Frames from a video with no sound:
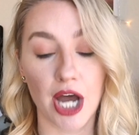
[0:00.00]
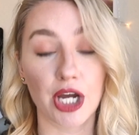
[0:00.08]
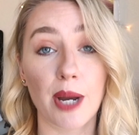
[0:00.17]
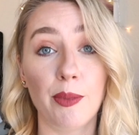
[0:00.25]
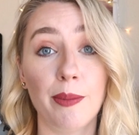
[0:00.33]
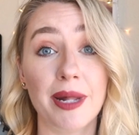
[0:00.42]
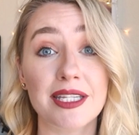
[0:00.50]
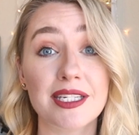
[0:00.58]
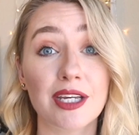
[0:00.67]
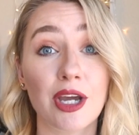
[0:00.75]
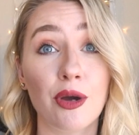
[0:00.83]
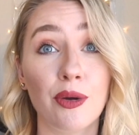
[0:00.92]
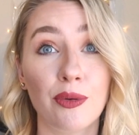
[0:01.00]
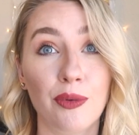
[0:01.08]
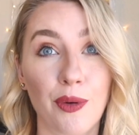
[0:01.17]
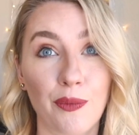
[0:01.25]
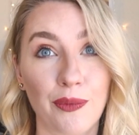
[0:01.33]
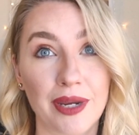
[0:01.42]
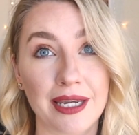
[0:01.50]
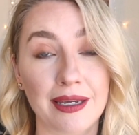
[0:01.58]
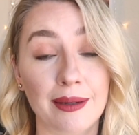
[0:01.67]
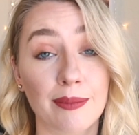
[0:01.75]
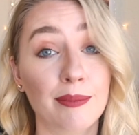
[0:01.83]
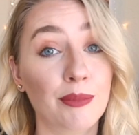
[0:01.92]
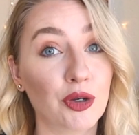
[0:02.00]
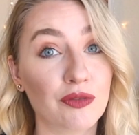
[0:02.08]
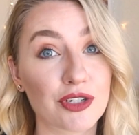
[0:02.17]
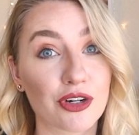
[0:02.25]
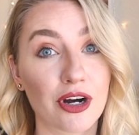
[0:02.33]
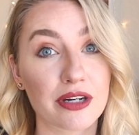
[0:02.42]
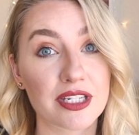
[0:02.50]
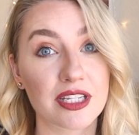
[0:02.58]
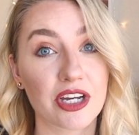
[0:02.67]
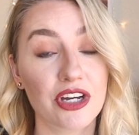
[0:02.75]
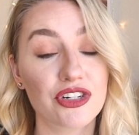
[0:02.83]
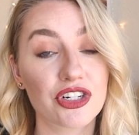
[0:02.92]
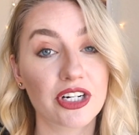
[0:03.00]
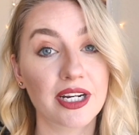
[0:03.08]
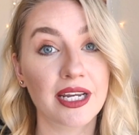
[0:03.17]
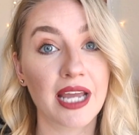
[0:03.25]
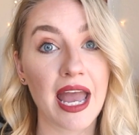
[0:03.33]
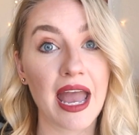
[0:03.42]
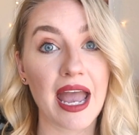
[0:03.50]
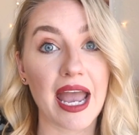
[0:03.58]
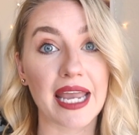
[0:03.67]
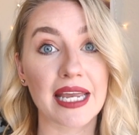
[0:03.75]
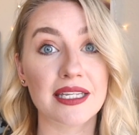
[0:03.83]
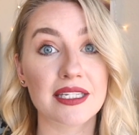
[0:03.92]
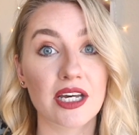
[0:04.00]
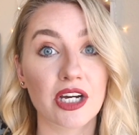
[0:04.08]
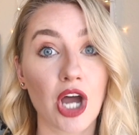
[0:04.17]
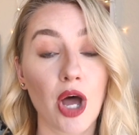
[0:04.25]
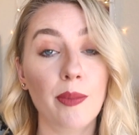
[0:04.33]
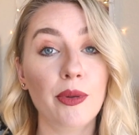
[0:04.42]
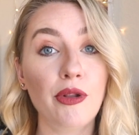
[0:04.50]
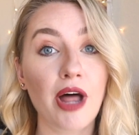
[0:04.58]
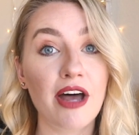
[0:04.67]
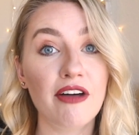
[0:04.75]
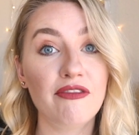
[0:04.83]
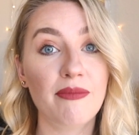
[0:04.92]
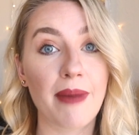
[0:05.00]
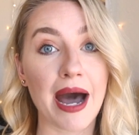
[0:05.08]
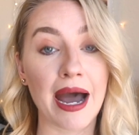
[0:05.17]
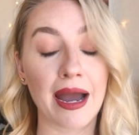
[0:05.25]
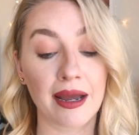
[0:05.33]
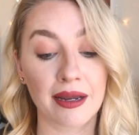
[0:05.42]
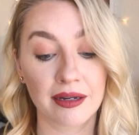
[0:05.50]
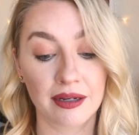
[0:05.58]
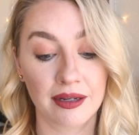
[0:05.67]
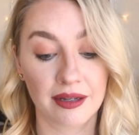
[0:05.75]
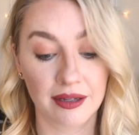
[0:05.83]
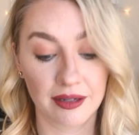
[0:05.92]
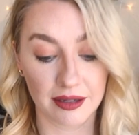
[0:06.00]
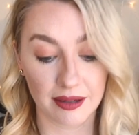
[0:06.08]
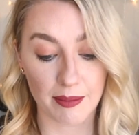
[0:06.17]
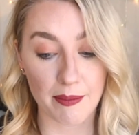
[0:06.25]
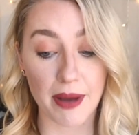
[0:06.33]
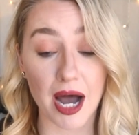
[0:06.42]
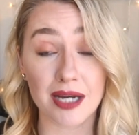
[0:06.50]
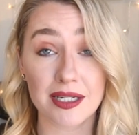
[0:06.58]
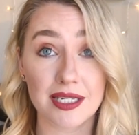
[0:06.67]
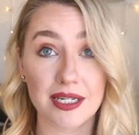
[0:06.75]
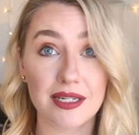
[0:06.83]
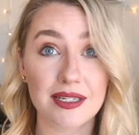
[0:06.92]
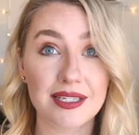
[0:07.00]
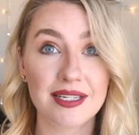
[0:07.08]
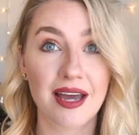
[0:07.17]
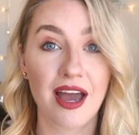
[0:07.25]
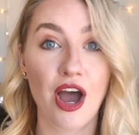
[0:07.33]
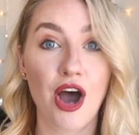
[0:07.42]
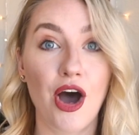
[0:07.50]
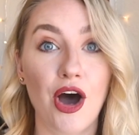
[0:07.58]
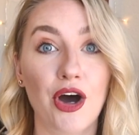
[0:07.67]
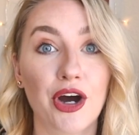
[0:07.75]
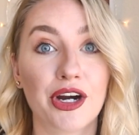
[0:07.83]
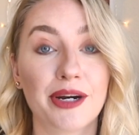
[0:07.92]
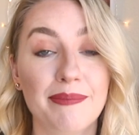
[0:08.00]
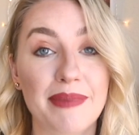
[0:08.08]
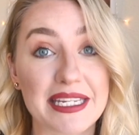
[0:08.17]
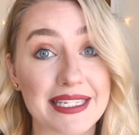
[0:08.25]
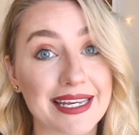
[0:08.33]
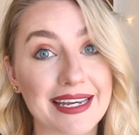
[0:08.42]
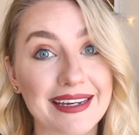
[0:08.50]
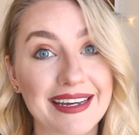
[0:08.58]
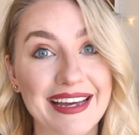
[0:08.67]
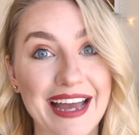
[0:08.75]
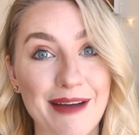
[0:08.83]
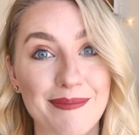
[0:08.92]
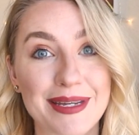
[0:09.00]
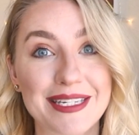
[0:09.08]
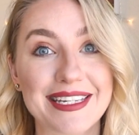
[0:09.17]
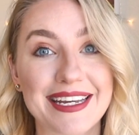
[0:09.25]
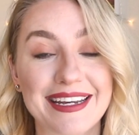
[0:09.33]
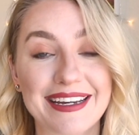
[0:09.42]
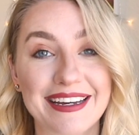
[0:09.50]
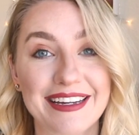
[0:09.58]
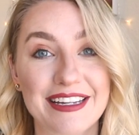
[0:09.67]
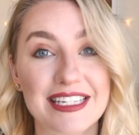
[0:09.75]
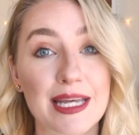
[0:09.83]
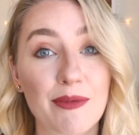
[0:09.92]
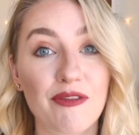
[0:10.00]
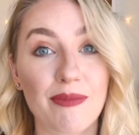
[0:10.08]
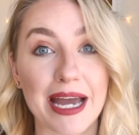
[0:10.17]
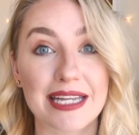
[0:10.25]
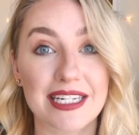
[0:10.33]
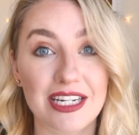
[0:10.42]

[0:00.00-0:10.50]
a couple months ago we moved across the country and a couple of my boxes are missing. I'm missing some of my